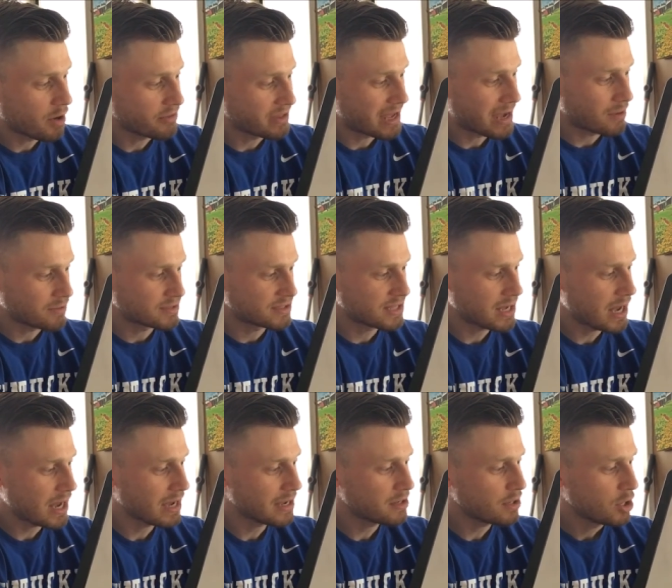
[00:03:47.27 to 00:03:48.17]
on the
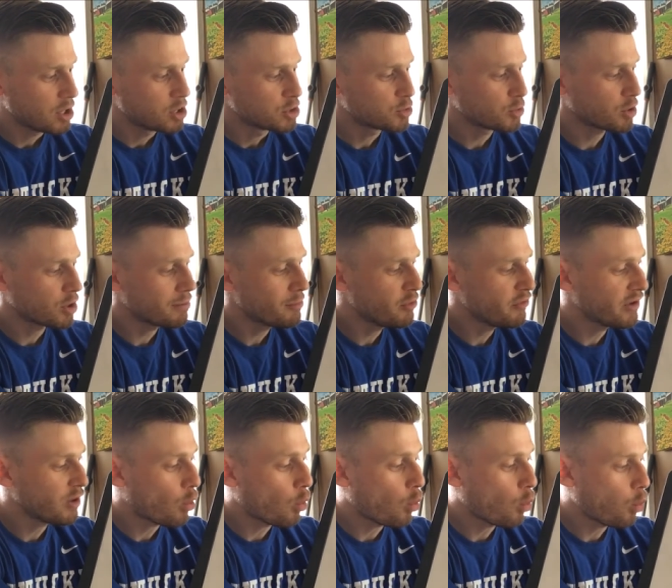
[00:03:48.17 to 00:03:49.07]
outside, so we're going to move
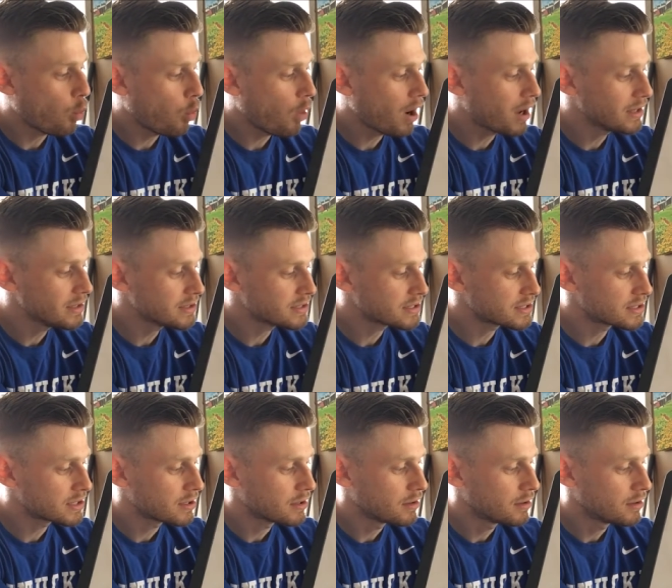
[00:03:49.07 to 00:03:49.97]
it
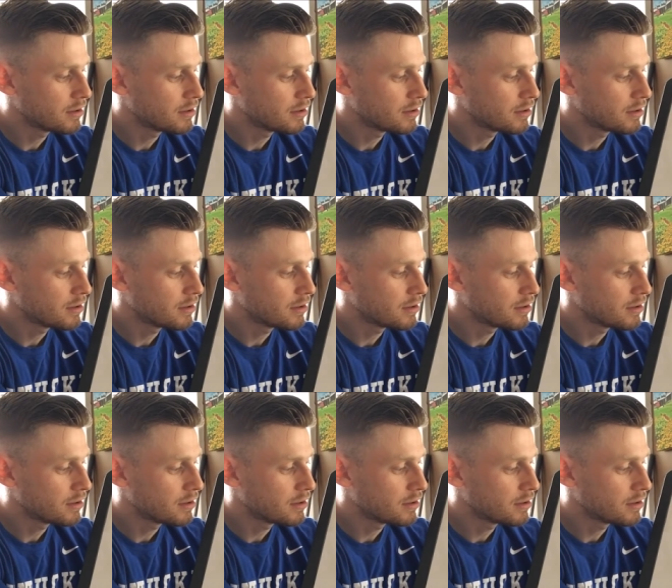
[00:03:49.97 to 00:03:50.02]
once